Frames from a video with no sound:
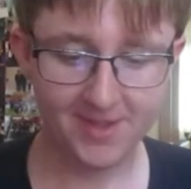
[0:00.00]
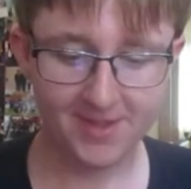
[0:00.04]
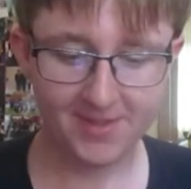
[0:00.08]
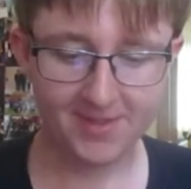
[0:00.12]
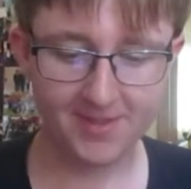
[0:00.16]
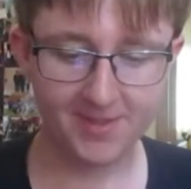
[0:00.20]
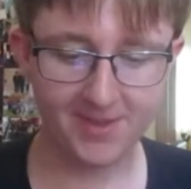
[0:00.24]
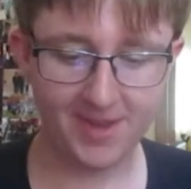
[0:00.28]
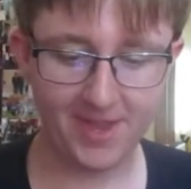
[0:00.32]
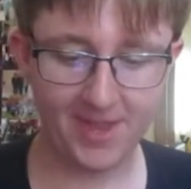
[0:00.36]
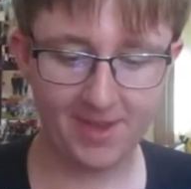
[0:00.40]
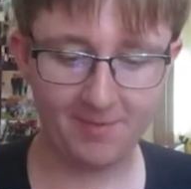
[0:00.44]

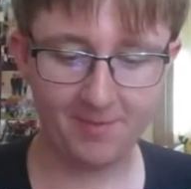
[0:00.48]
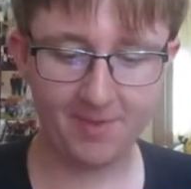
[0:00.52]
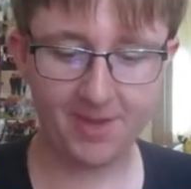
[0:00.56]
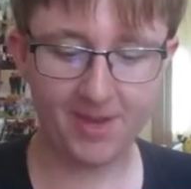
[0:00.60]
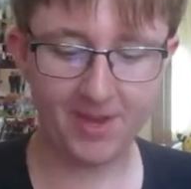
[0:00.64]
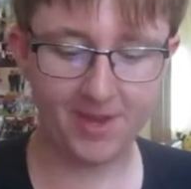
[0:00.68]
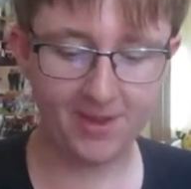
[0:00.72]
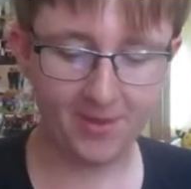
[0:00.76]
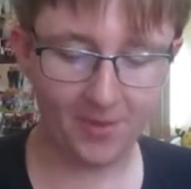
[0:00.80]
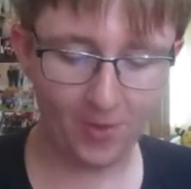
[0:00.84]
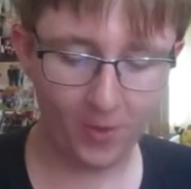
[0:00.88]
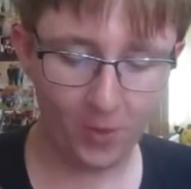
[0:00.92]
Today we
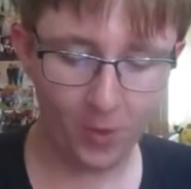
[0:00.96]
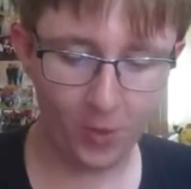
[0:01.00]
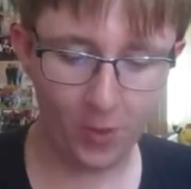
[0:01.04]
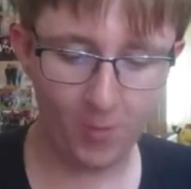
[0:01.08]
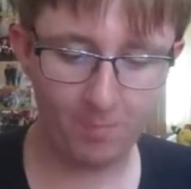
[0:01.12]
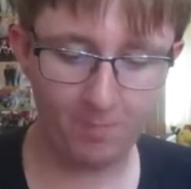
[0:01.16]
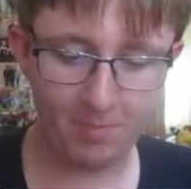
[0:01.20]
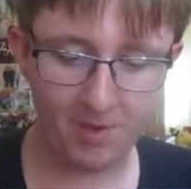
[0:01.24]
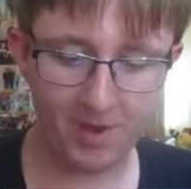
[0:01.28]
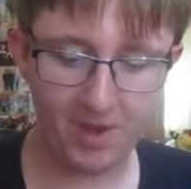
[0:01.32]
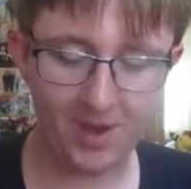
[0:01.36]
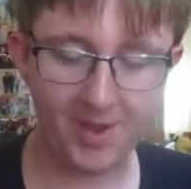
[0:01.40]
got
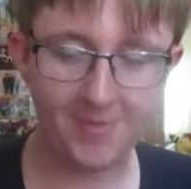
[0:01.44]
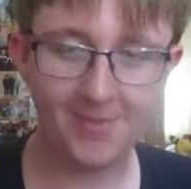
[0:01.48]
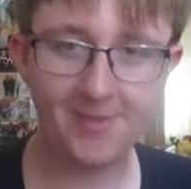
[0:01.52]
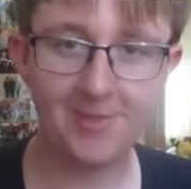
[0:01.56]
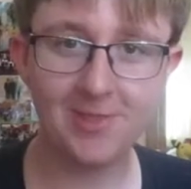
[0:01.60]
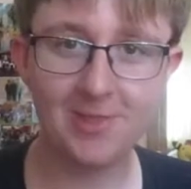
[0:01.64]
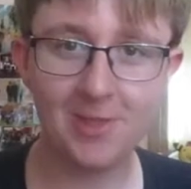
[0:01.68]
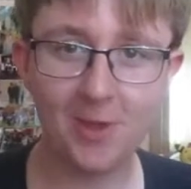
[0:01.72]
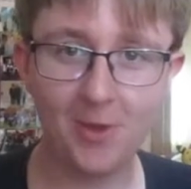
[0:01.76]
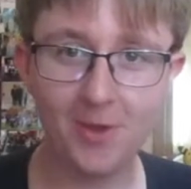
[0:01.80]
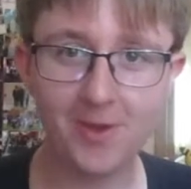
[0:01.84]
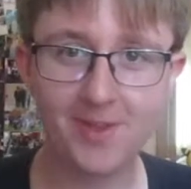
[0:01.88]
Hoopa on the
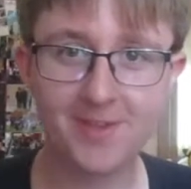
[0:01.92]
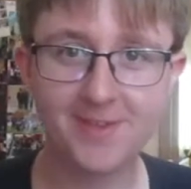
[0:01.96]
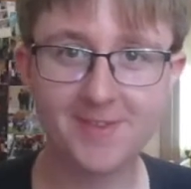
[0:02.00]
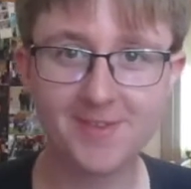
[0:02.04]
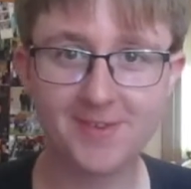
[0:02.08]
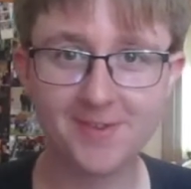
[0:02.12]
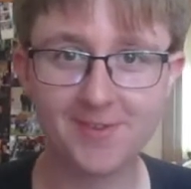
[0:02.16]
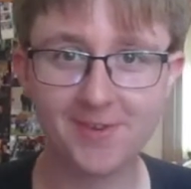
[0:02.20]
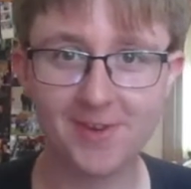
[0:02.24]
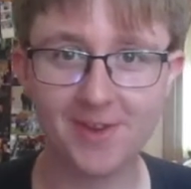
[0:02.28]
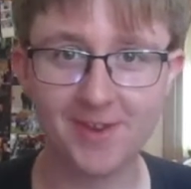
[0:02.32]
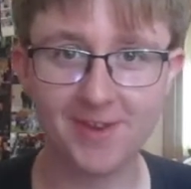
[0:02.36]
loading
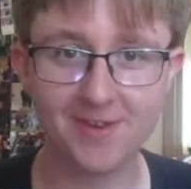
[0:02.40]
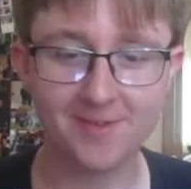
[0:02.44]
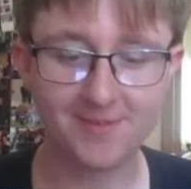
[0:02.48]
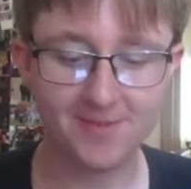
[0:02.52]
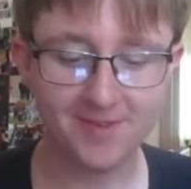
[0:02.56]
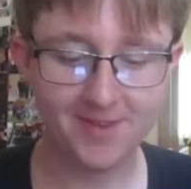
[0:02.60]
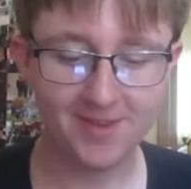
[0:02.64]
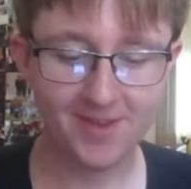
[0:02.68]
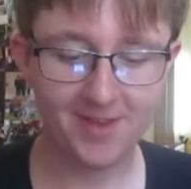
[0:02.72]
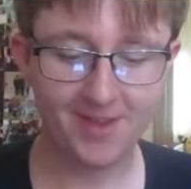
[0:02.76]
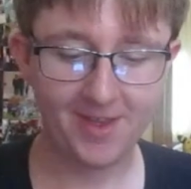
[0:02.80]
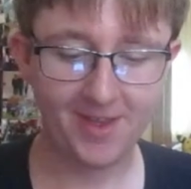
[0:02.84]
screen,
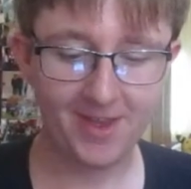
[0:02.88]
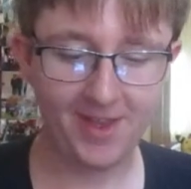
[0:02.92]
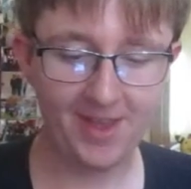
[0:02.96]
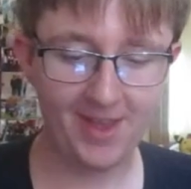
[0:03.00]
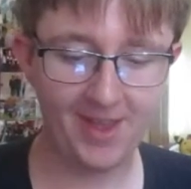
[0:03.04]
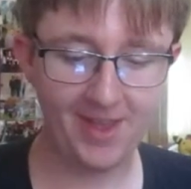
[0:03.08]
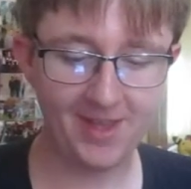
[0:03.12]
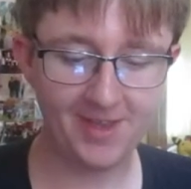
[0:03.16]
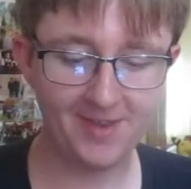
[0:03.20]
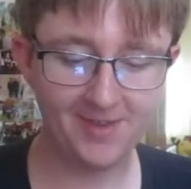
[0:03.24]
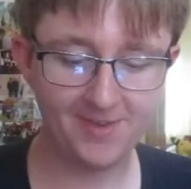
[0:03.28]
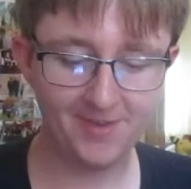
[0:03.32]

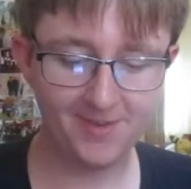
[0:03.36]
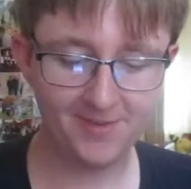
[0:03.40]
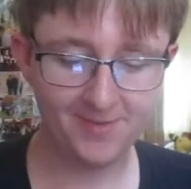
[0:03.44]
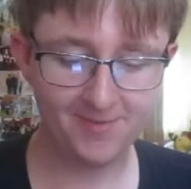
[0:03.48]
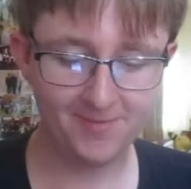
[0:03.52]
and